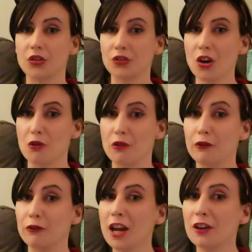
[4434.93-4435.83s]
So,
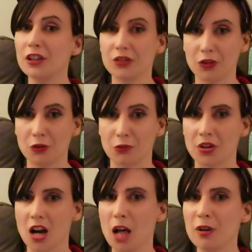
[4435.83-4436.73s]
very
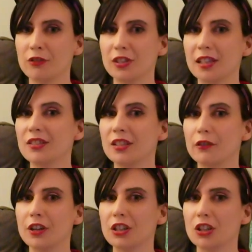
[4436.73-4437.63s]
soon, I'll be releasing a
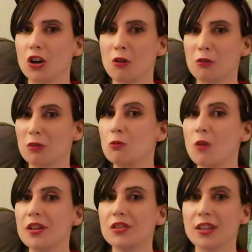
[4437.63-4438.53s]
video where we
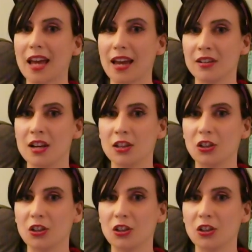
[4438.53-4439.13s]
once again